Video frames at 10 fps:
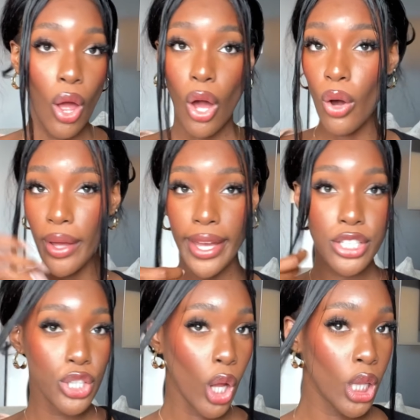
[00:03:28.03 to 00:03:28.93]
Okay,
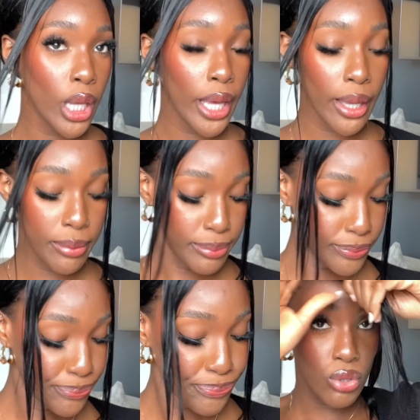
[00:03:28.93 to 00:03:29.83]
Chonle,
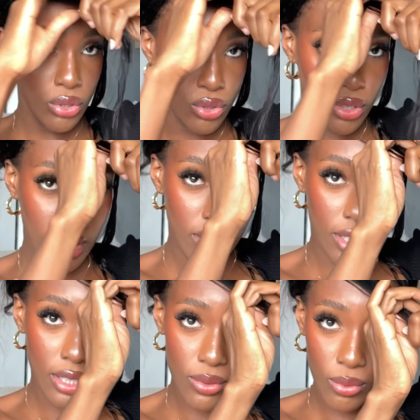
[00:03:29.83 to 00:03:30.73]
so drag
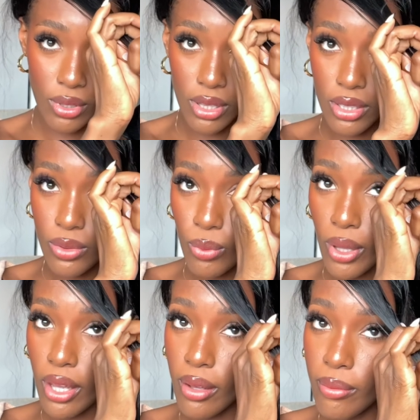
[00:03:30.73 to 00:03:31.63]
this one this way.